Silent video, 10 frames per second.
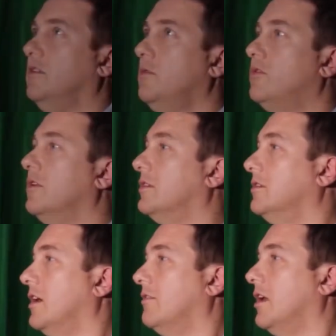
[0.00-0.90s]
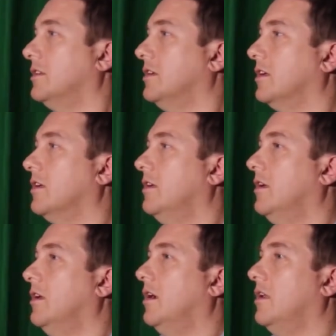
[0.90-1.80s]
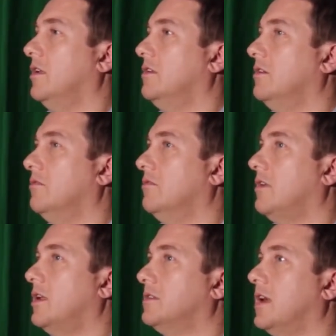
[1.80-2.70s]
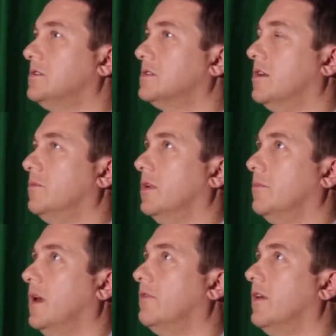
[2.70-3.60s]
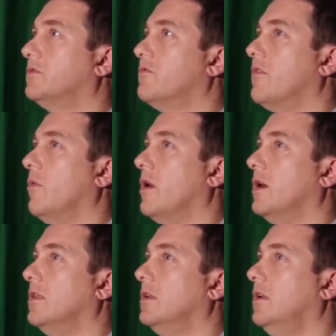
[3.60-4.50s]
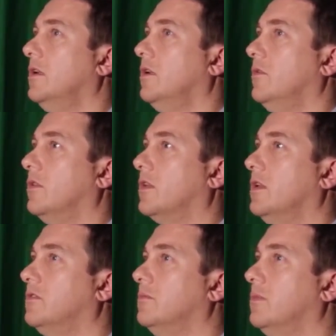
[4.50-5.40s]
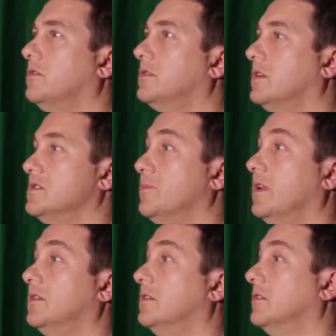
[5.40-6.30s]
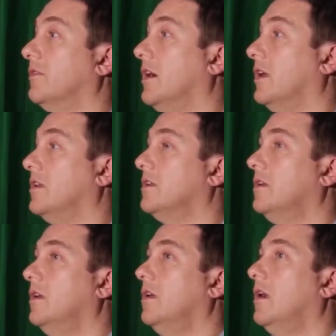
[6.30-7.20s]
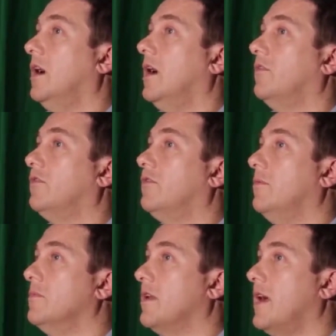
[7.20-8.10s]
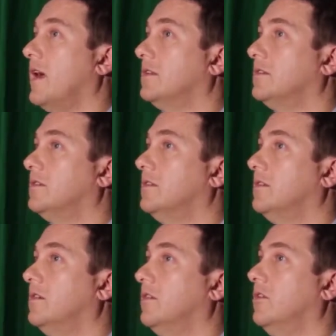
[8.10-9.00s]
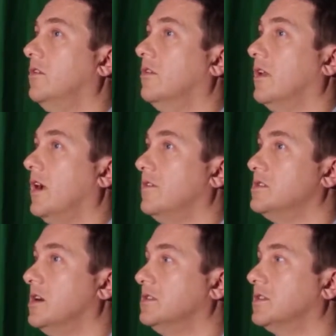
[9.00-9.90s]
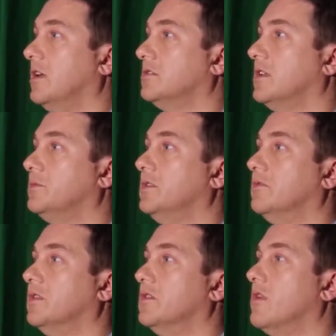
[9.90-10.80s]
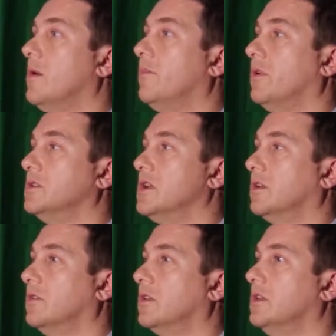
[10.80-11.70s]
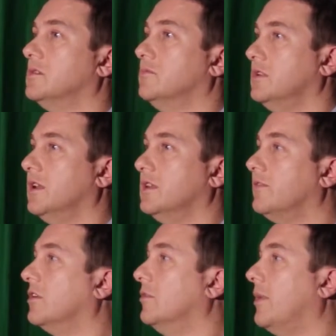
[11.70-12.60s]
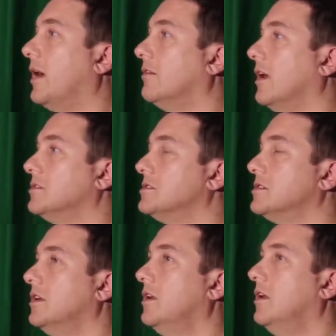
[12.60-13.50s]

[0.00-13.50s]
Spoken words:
youth theatre directing, and I ran a dance company in Belfast for a while with kids from both sides of the political divide. And from that, the Northern Irish Arts Council asked me to run a drama project with kids from really difficult backgrounds.